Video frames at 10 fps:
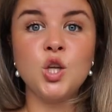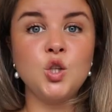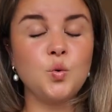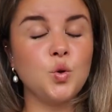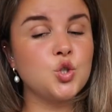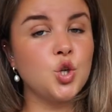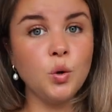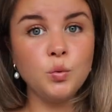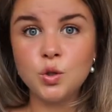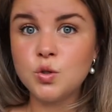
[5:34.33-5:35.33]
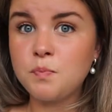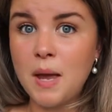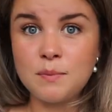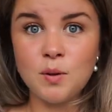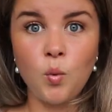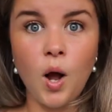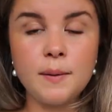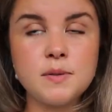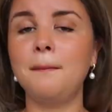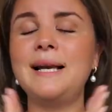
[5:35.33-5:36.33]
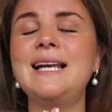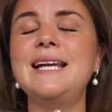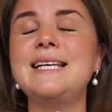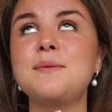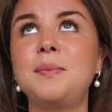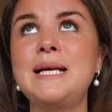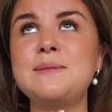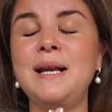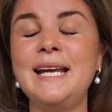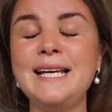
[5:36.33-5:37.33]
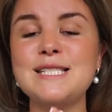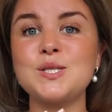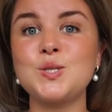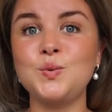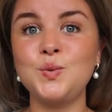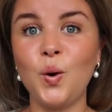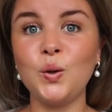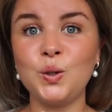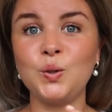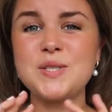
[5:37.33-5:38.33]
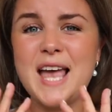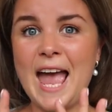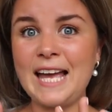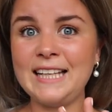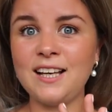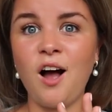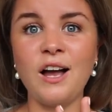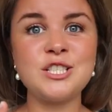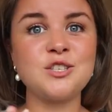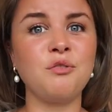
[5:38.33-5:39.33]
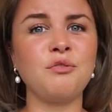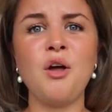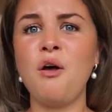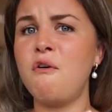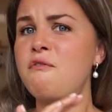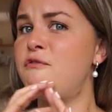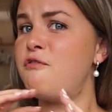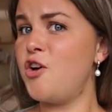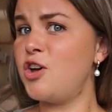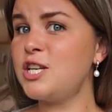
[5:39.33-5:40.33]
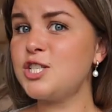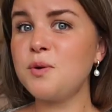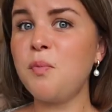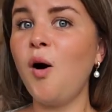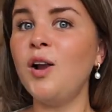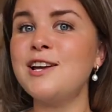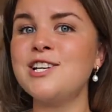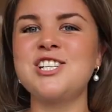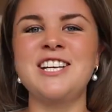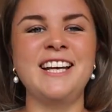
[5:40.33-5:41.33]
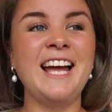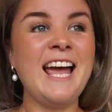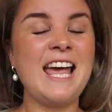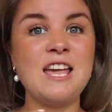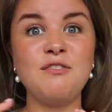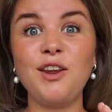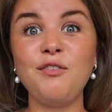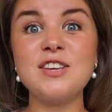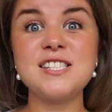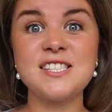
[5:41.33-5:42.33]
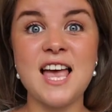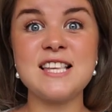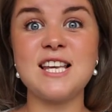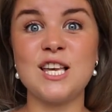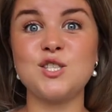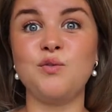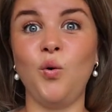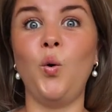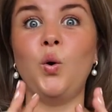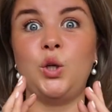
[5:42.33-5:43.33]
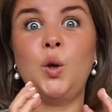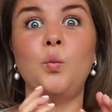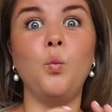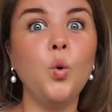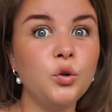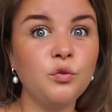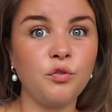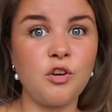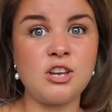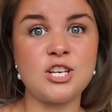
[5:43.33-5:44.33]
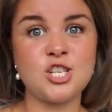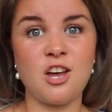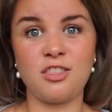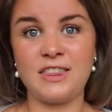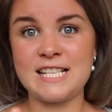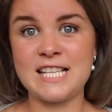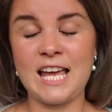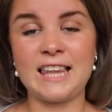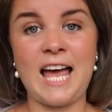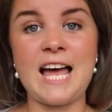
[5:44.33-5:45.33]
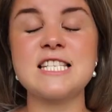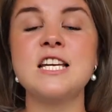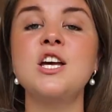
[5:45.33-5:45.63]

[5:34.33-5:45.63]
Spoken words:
You don't use baby wipes. Please, please, please do not use any kind of furniture polish, even if it says it's for, you know, wooden furniture, things like that.